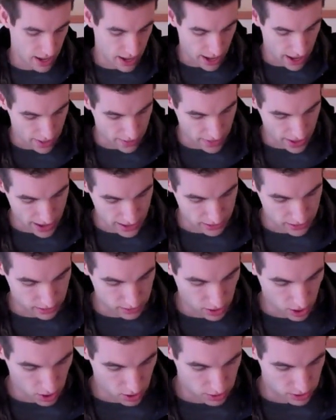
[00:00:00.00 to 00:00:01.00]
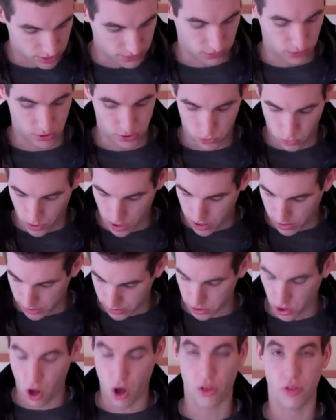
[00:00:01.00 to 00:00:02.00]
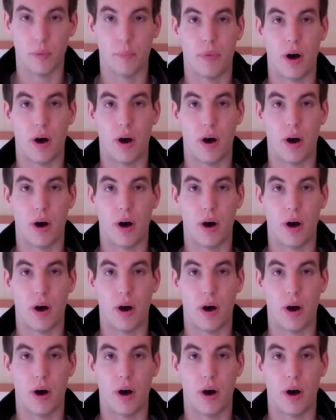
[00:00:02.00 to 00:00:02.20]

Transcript: And that goes for as well as all the